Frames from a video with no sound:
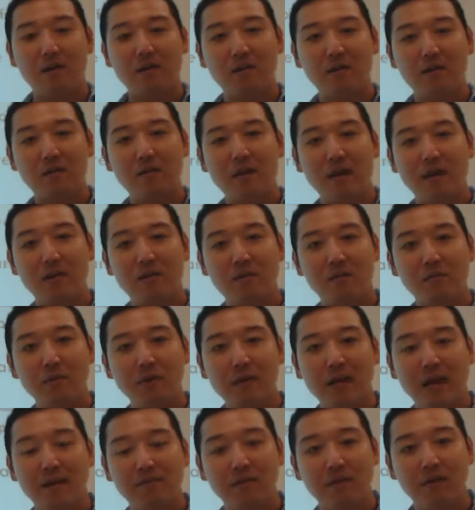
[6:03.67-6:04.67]
argue that you
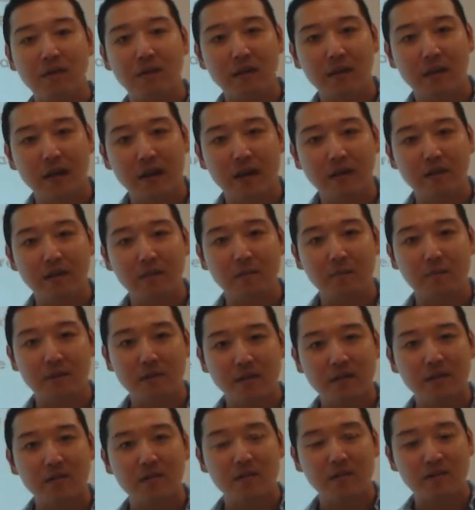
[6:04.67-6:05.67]
really have to look at the
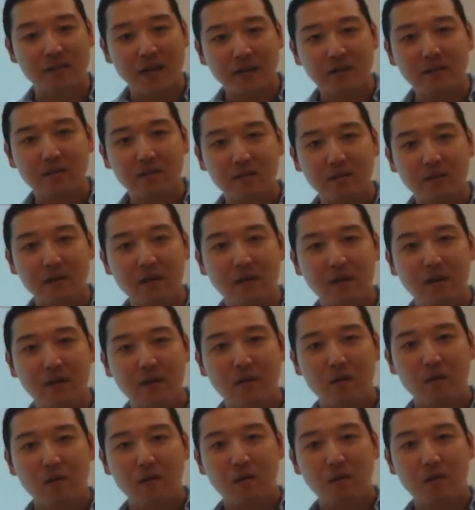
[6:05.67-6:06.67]
particular sector
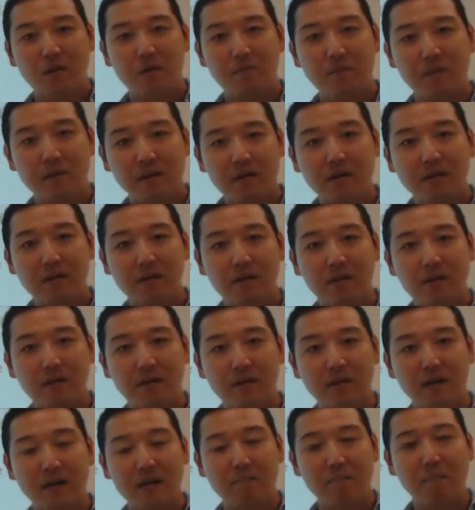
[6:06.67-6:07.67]
or the
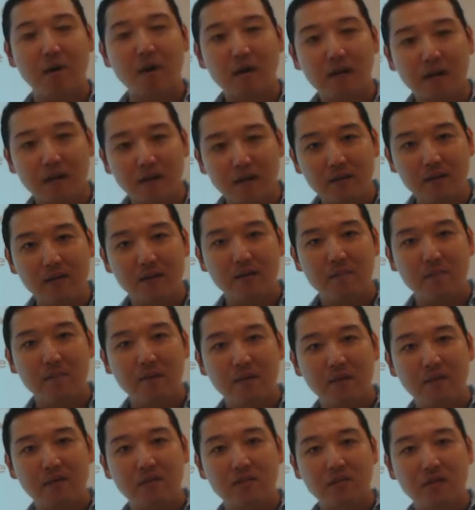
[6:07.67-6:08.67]
particular market
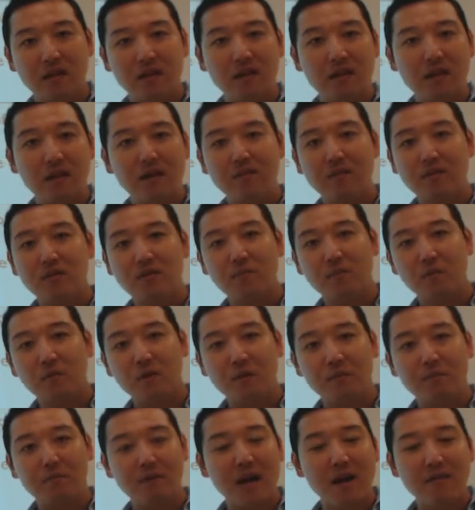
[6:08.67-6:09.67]
to see if it's
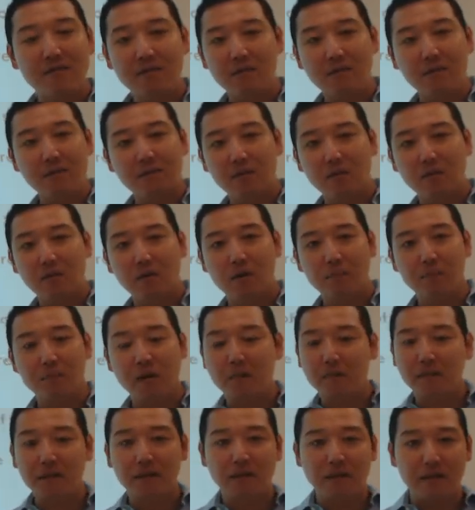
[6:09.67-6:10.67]
more private or
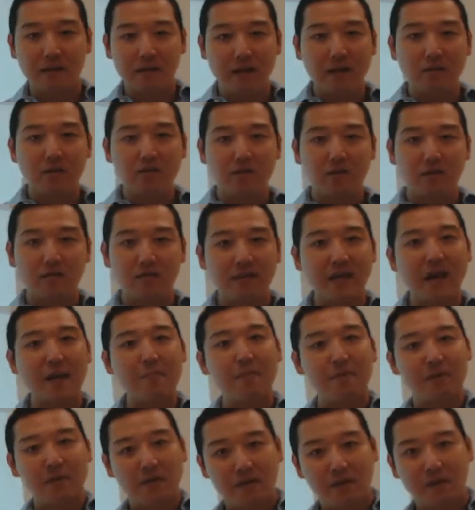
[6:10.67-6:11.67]
public in nature for
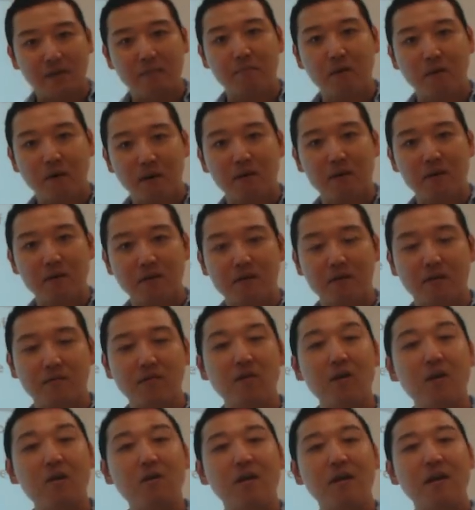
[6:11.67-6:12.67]
that particular market itself.
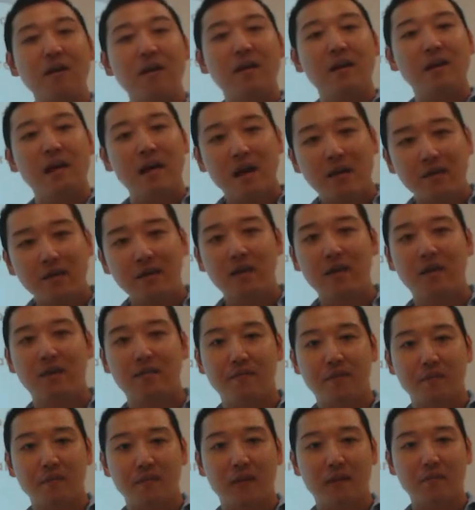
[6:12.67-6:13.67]
So healthcare,
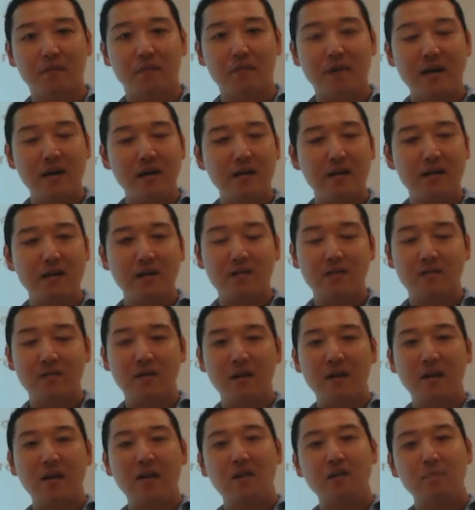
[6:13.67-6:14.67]
for example, right,
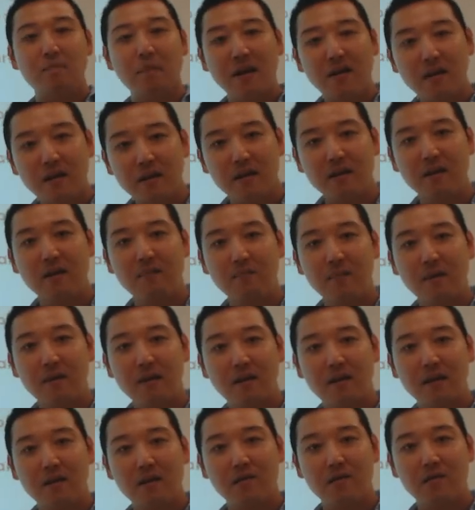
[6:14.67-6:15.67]
is
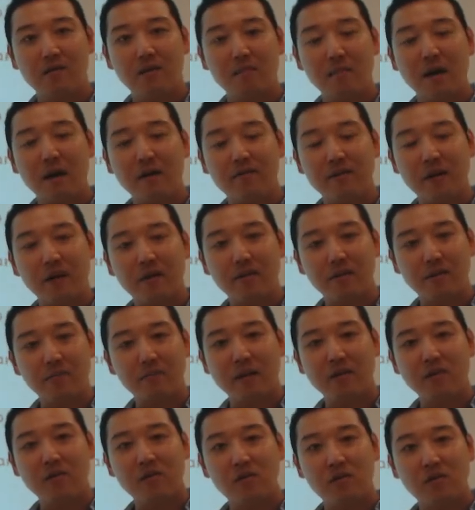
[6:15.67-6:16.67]
the amount of health
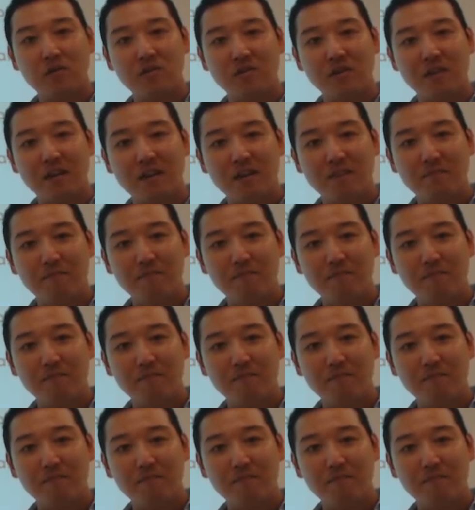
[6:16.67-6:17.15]
expenditures